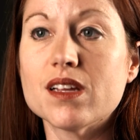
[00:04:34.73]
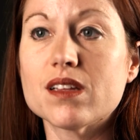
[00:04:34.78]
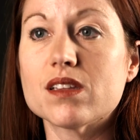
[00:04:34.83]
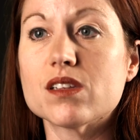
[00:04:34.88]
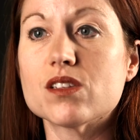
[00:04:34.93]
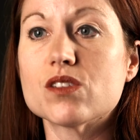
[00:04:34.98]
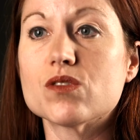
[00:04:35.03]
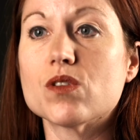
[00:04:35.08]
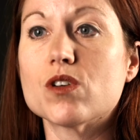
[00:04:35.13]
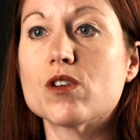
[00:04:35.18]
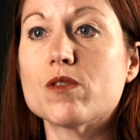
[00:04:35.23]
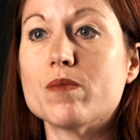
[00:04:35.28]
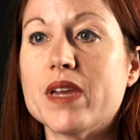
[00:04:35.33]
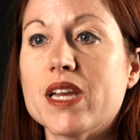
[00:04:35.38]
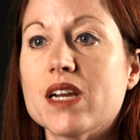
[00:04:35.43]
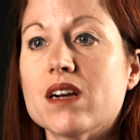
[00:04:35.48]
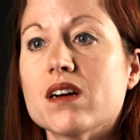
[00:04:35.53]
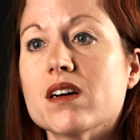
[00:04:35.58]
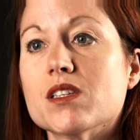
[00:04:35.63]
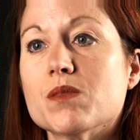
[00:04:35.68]
the stroke
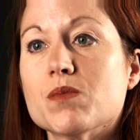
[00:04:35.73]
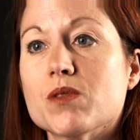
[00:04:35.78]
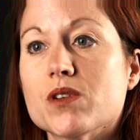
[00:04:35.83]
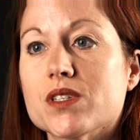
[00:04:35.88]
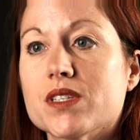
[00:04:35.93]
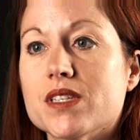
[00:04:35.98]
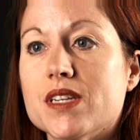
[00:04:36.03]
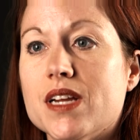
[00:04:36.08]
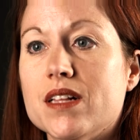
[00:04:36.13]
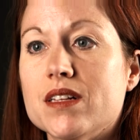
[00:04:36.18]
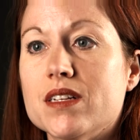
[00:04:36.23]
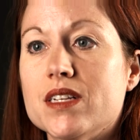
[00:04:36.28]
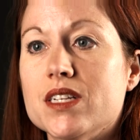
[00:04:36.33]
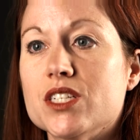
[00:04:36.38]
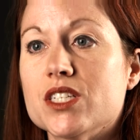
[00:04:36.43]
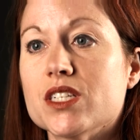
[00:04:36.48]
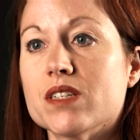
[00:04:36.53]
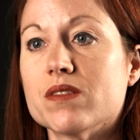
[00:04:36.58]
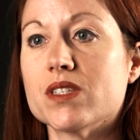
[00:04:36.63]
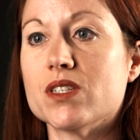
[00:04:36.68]
may cause personality
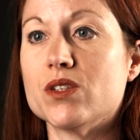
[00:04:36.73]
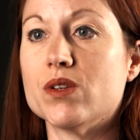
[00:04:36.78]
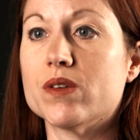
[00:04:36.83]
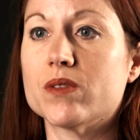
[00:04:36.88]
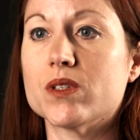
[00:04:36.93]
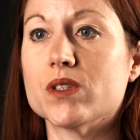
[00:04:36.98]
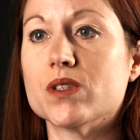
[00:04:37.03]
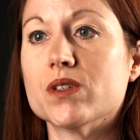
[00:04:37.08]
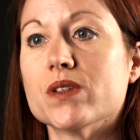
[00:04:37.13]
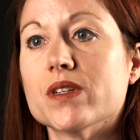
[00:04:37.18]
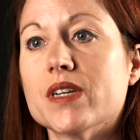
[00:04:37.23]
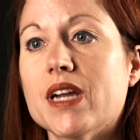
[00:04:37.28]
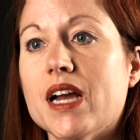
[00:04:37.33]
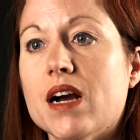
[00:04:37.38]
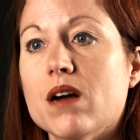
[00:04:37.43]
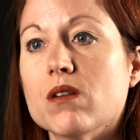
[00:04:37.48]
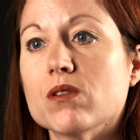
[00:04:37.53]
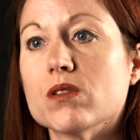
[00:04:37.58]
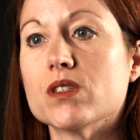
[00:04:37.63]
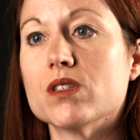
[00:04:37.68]
shifts and you have to learn
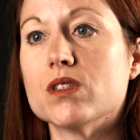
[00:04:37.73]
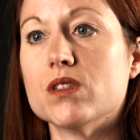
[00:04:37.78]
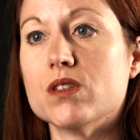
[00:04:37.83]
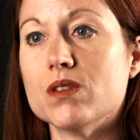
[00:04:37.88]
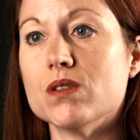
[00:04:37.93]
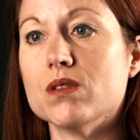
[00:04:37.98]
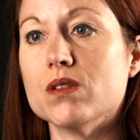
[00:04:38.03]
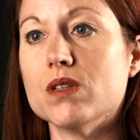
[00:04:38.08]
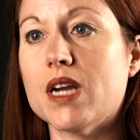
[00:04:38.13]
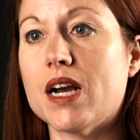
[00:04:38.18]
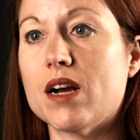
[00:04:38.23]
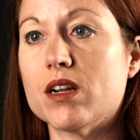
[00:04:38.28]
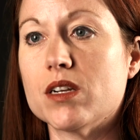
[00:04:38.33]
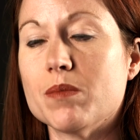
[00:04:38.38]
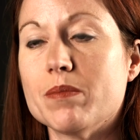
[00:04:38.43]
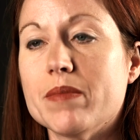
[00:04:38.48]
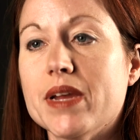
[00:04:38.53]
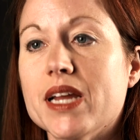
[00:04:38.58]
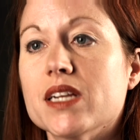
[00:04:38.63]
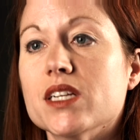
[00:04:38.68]
how to, how to
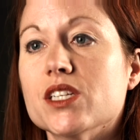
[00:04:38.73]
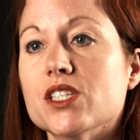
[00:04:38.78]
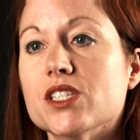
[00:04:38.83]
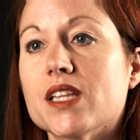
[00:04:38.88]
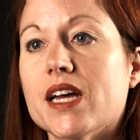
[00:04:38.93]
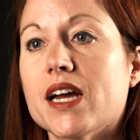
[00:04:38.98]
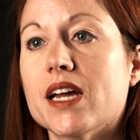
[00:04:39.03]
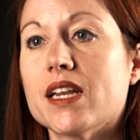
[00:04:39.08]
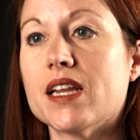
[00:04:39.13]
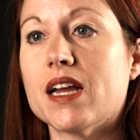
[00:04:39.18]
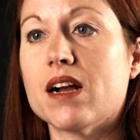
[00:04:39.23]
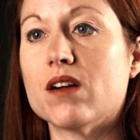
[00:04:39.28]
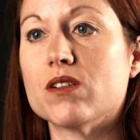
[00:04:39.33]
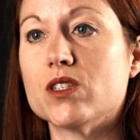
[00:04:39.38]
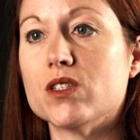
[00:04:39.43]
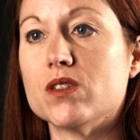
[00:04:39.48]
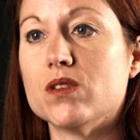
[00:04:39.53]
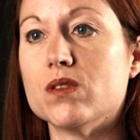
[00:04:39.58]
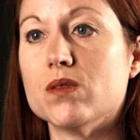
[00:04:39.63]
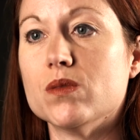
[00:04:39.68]
manage that and how
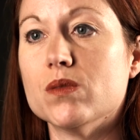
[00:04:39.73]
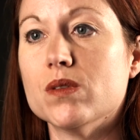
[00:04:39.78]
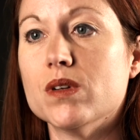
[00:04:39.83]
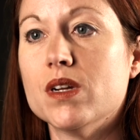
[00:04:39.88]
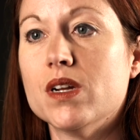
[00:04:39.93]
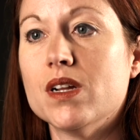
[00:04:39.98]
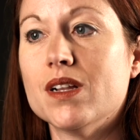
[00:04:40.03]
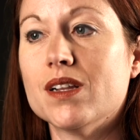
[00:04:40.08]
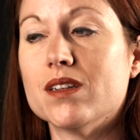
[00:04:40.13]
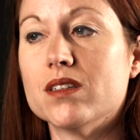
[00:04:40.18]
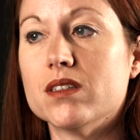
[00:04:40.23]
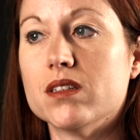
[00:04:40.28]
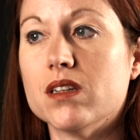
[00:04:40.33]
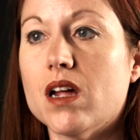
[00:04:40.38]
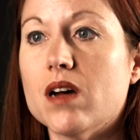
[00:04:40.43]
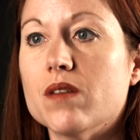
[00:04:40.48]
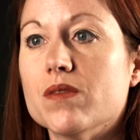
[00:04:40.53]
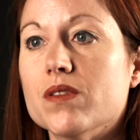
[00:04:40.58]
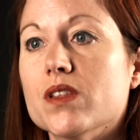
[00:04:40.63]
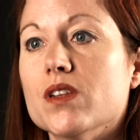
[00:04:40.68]
to
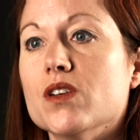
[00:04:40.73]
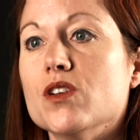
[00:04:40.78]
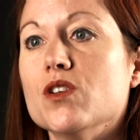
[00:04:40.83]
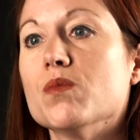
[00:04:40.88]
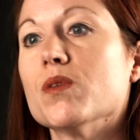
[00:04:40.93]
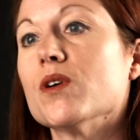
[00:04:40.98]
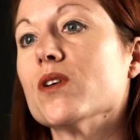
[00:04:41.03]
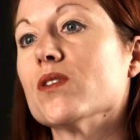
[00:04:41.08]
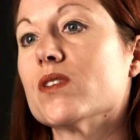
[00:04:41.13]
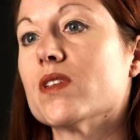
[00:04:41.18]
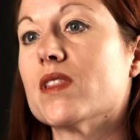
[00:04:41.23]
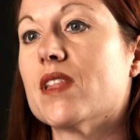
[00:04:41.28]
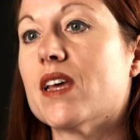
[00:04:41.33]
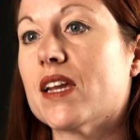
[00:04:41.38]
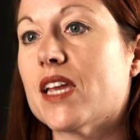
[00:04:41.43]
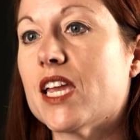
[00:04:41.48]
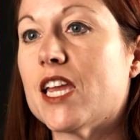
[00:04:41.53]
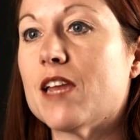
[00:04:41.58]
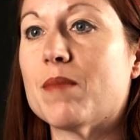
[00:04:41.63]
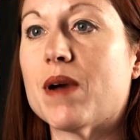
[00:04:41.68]
love the new person that
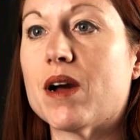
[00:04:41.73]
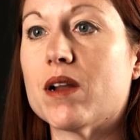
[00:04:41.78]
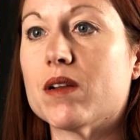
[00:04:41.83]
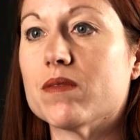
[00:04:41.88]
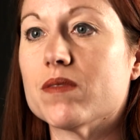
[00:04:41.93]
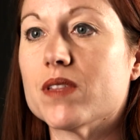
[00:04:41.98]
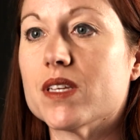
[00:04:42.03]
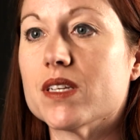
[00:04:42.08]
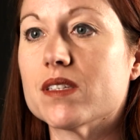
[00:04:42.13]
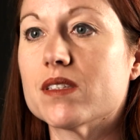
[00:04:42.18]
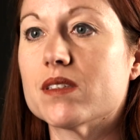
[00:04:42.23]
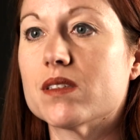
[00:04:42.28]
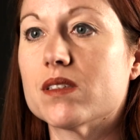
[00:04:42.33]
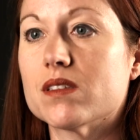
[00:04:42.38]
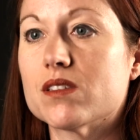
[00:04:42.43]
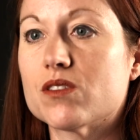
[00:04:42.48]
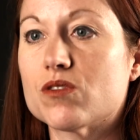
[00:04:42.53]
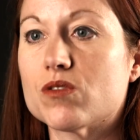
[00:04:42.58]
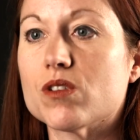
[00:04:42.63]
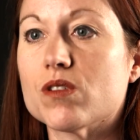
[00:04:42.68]
came out of this
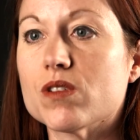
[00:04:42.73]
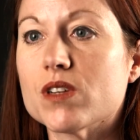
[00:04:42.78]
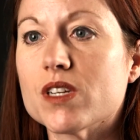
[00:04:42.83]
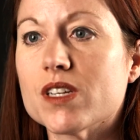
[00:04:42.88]
stroke.